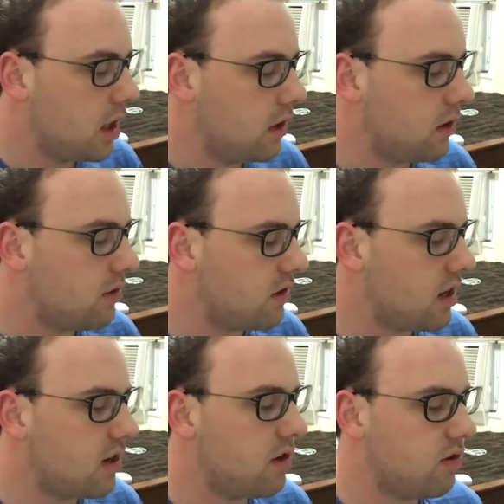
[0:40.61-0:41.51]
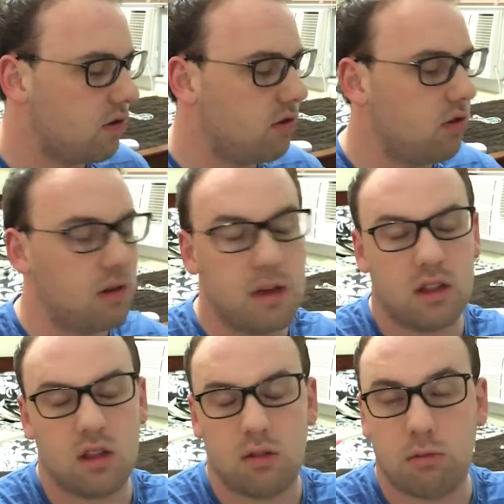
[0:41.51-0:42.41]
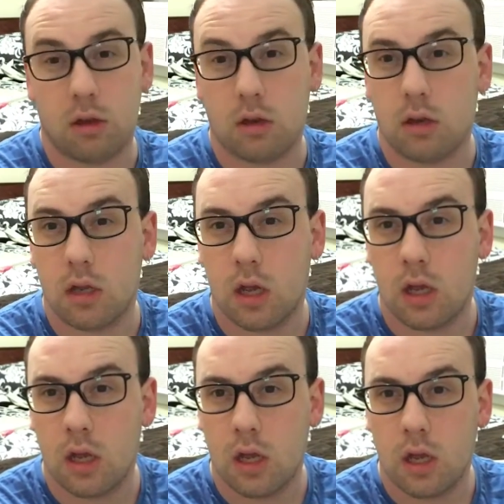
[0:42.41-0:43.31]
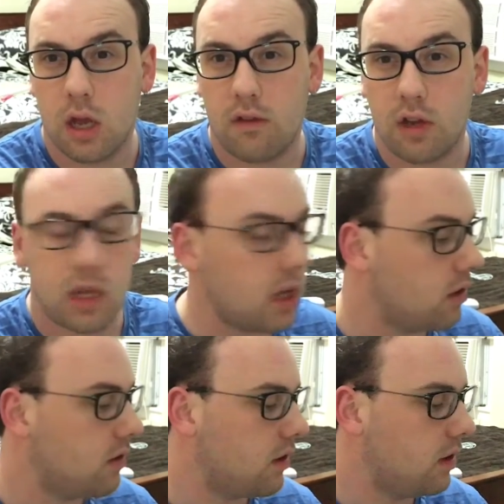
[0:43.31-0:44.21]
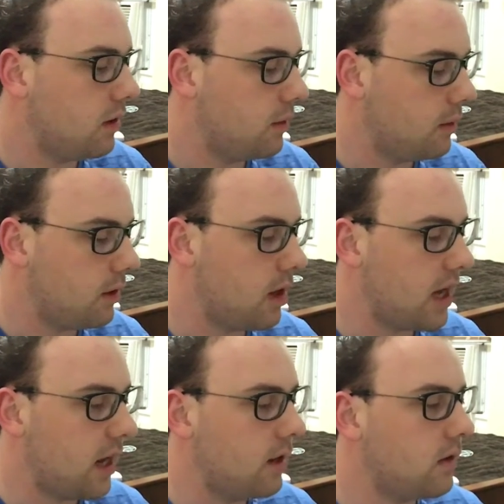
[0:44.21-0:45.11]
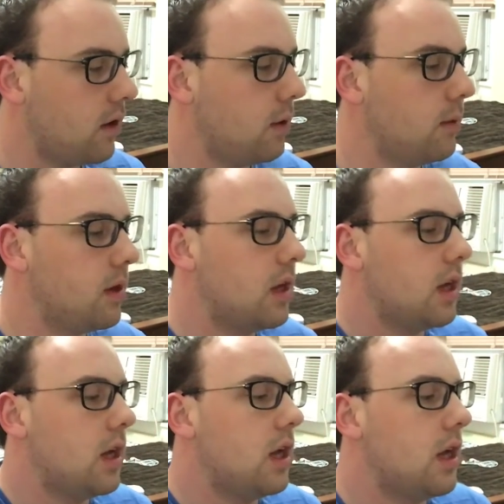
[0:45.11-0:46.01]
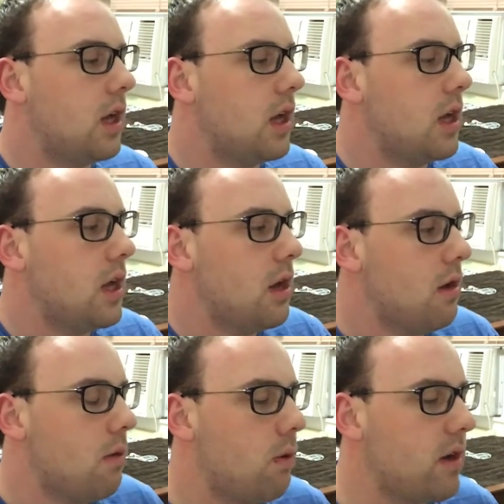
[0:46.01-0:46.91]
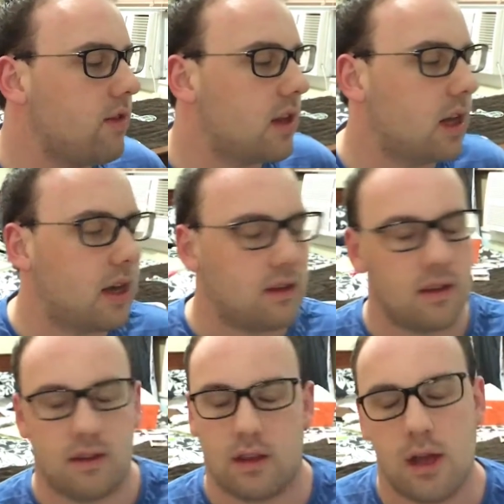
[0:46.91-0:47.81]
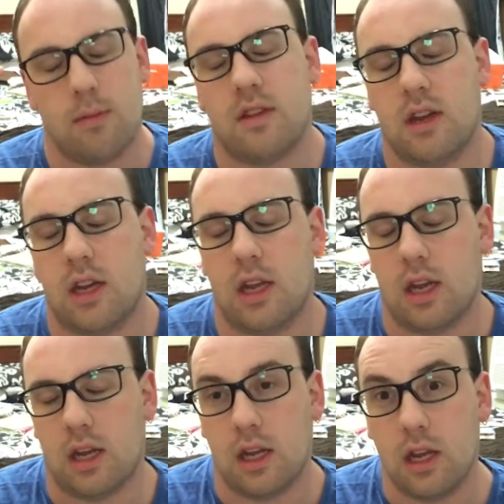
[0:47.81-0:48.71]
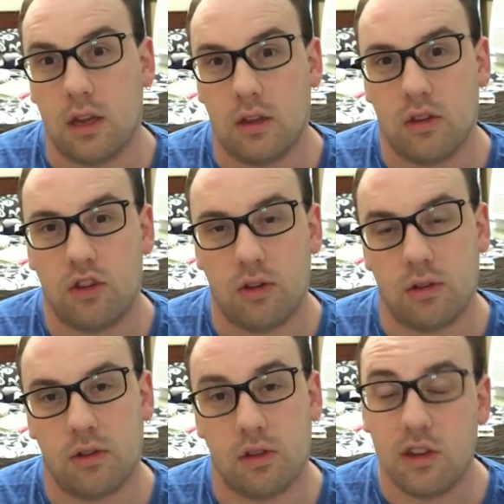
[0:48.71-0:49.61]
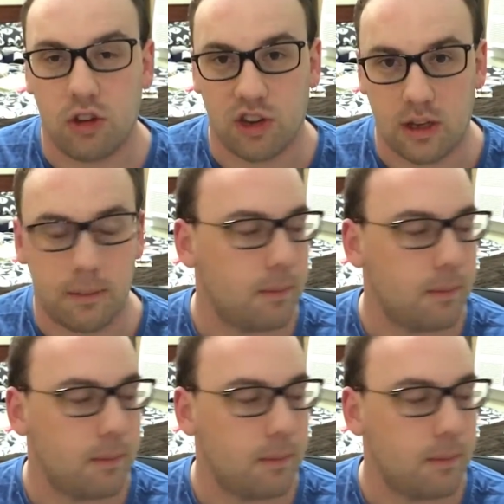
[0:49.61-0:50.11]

So I'm just going to go through, talk about them and everything else. Okay, so one of the classes I'm studying is children's literature.